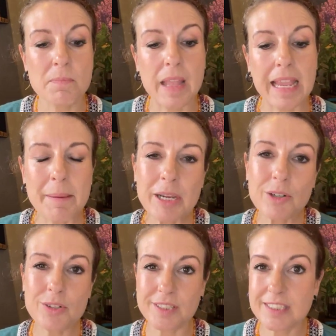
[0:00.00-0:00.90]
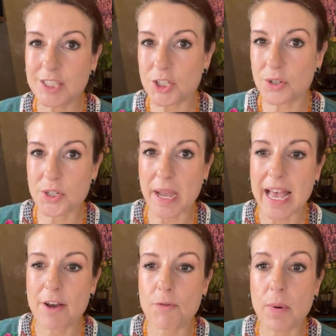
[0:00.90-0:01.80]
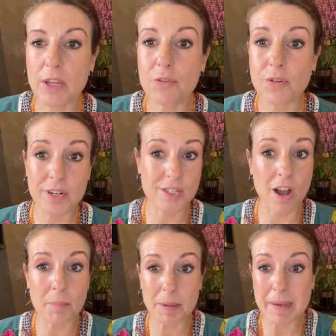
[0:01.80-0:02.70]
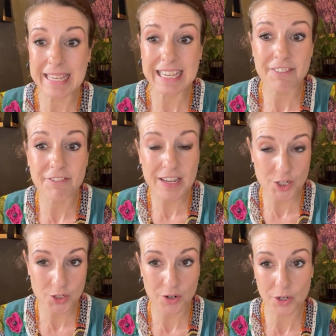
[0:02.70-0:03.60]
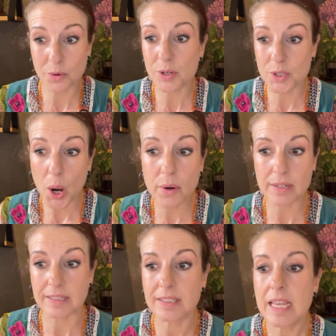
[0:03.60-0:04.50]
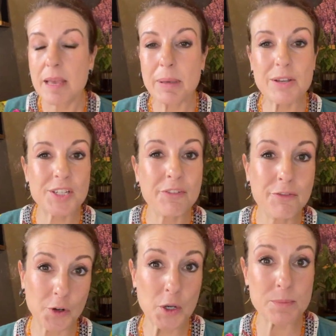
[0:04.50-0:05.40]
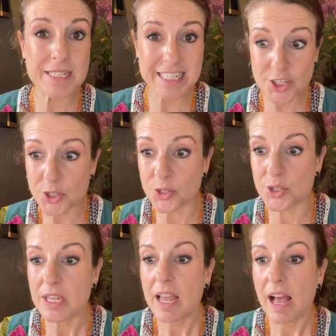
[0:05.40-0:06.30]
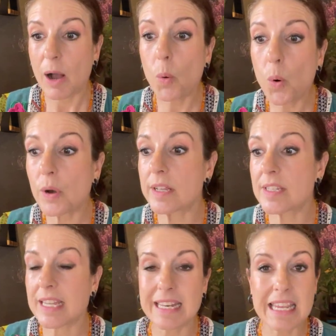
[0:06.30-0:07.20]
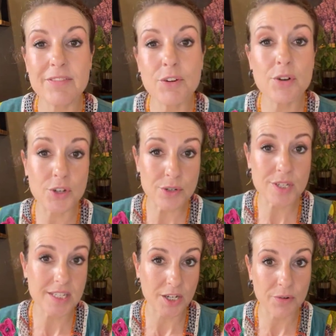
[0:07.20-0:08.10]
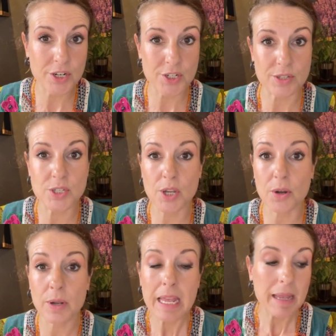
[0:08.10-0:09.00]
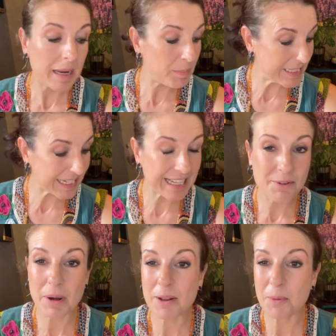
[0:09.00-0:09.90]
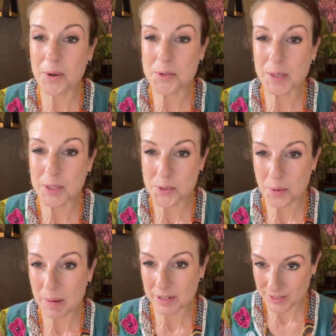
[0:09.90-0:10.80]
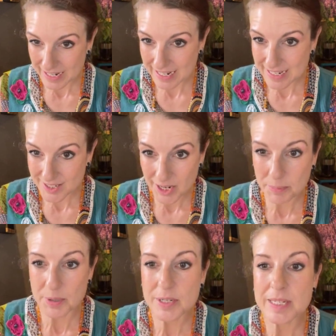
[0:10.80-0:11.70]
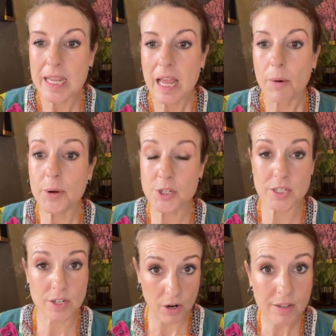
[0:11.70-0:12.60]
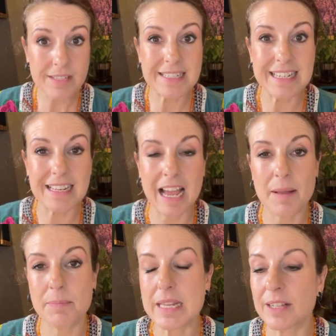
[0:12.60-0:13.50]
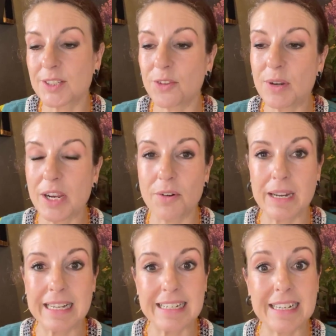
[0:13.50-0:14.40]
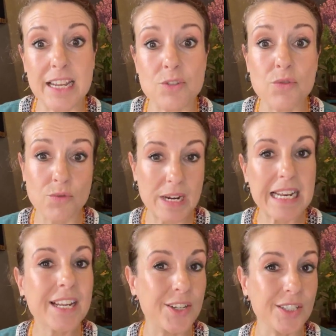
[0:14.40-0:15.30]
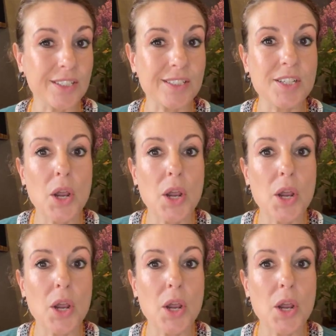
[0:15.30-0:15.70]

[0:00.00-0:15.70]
chemical constituent to have when you're, for example, making a face tonic or a toner, because it firms tissues, organs, and even reduces secretion. So in particular, one of the oils we're going to talk about today, Cyprus, which has got the Delta-3-carene in it, is really good,